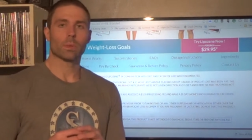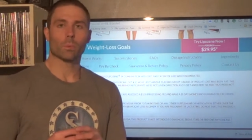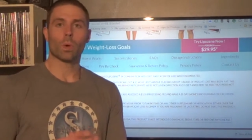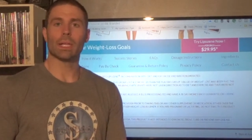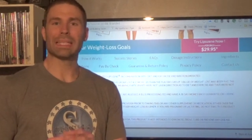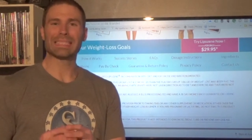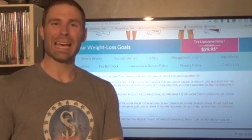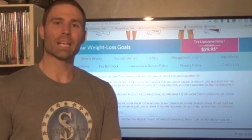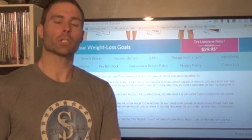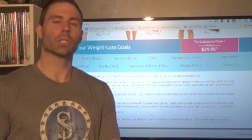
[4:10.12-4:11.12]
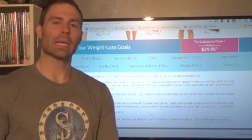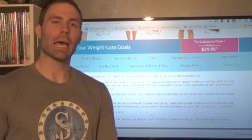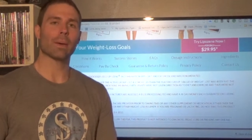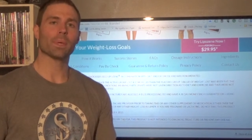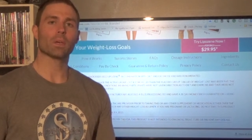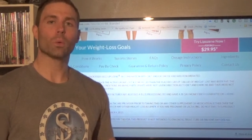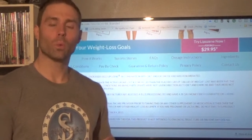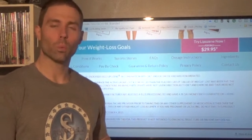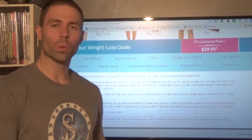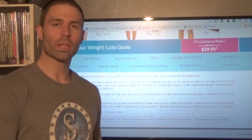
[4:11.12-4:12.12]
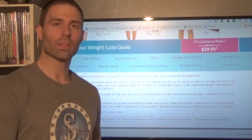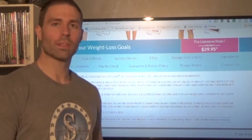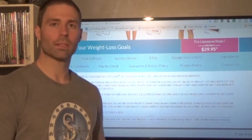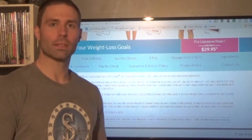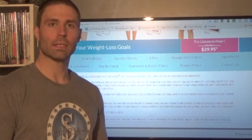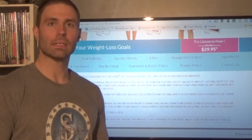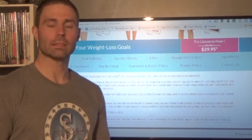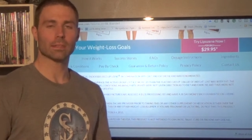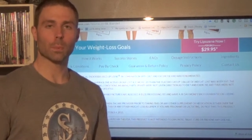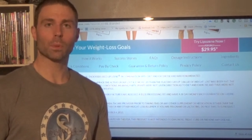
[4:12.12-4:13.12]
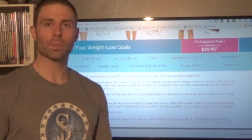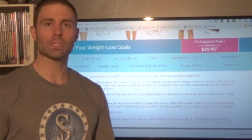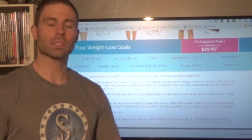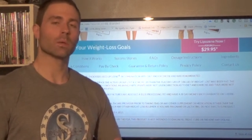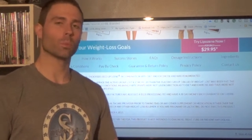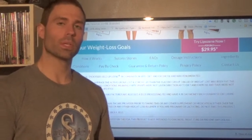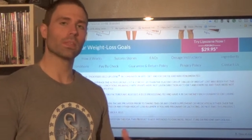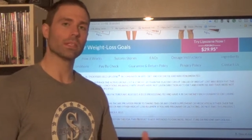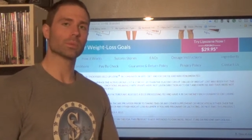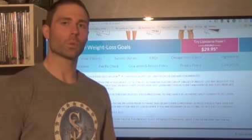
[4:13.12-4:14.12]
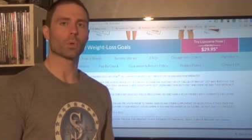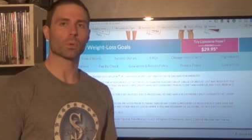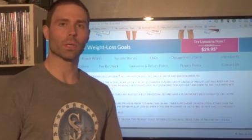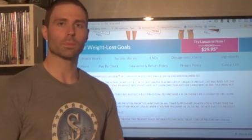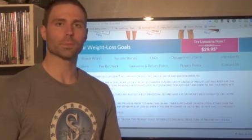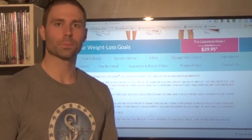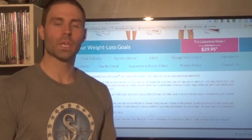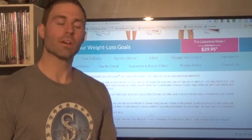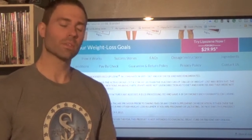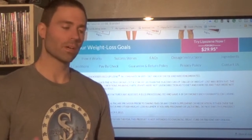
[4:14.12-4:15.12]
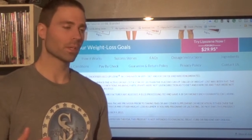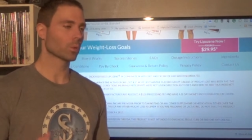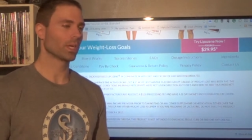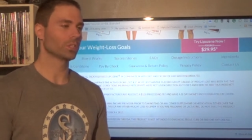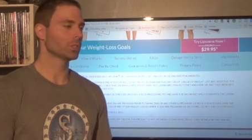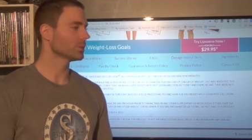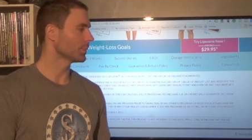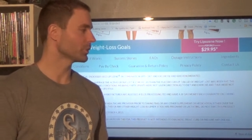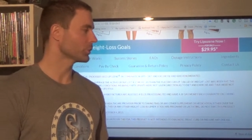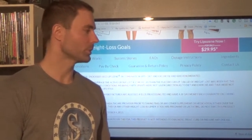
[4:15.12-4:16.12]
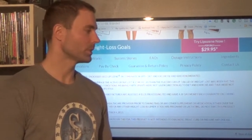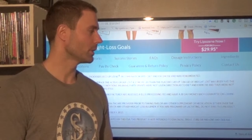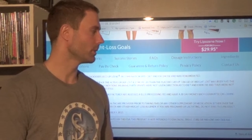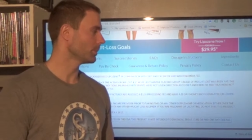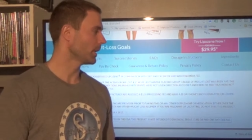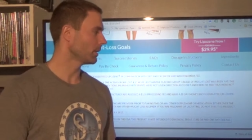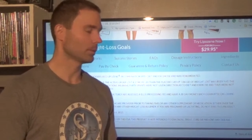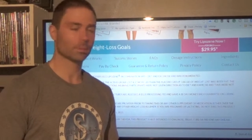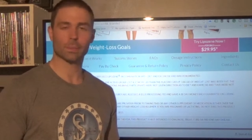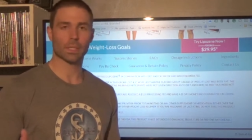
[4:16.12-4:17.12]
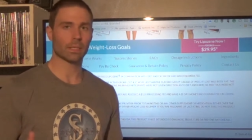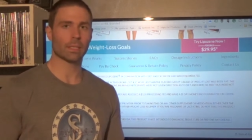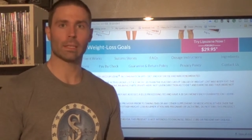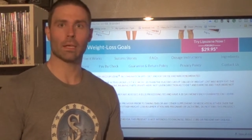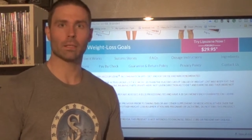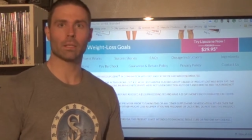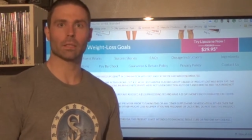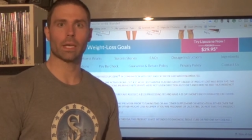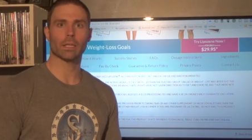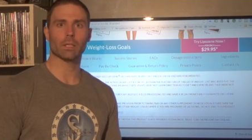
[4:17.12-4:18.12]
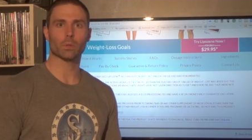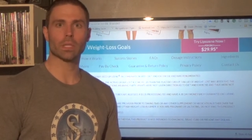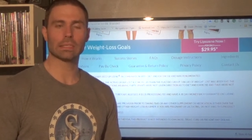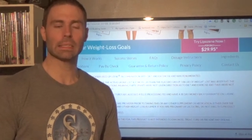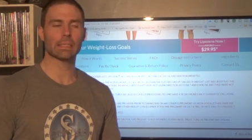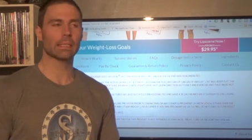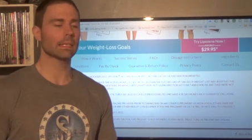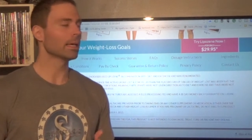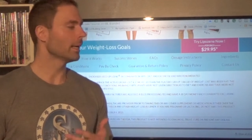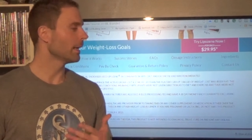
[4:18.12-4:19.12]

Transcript: what is actually happening with these supplements and with these programs. If you have any questions, make sure you send them uh, and I'll, I'll, gladly address anything.